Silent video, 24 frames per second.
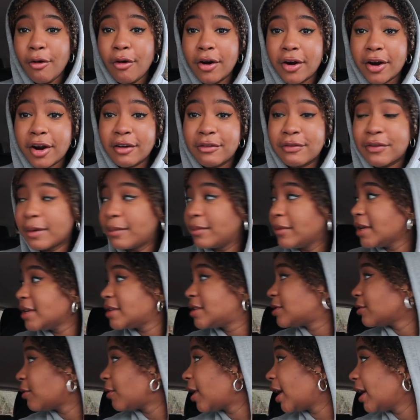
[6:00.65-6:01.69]
order from
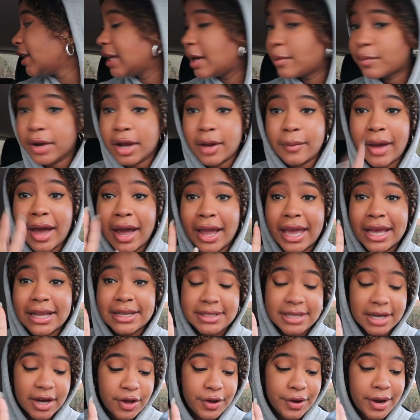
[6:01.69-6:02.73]
this store and then bring it back
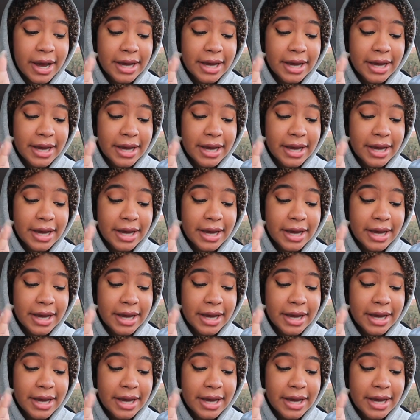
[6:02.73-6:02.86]
and tell you